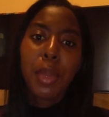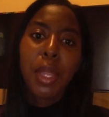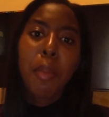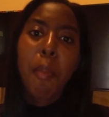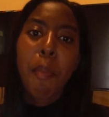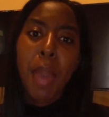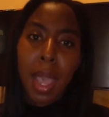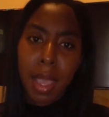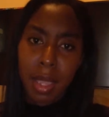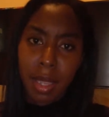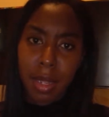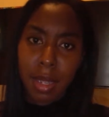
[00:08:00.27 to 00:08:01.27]
in
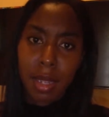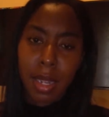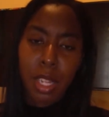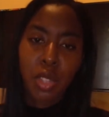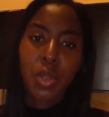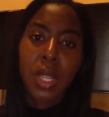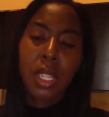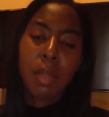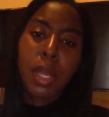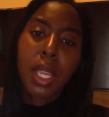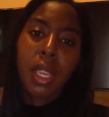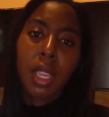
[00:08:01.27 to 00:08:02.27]
mind that you need to
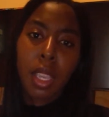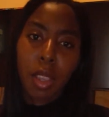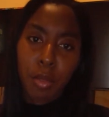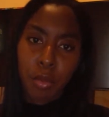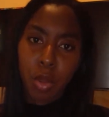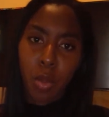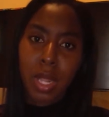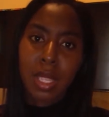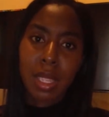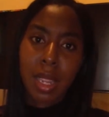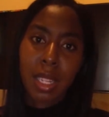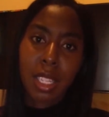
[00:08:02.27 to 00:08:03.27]
be careful when
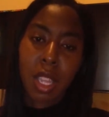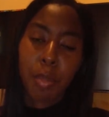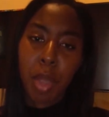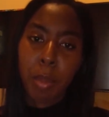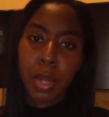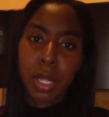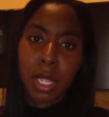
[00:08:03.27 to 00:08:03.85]
selecting a property,